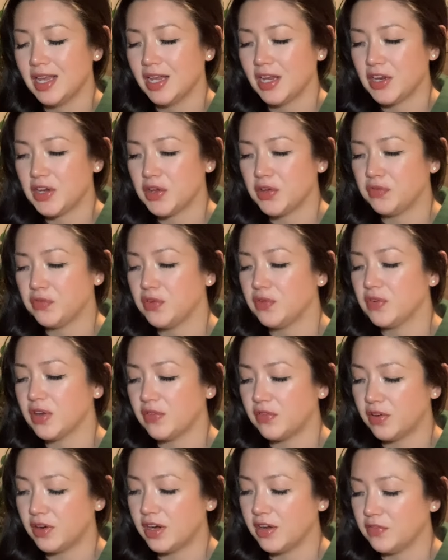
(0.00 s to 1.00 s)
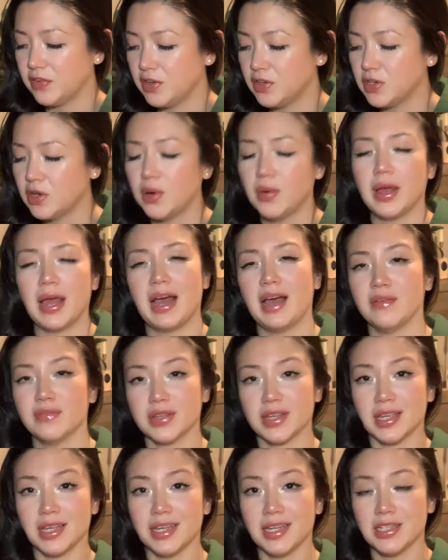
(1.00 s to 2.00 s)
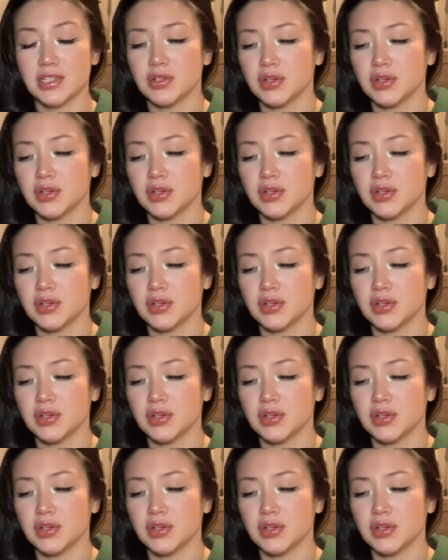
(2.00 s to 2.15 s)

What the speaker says: you know, if you don't have kids,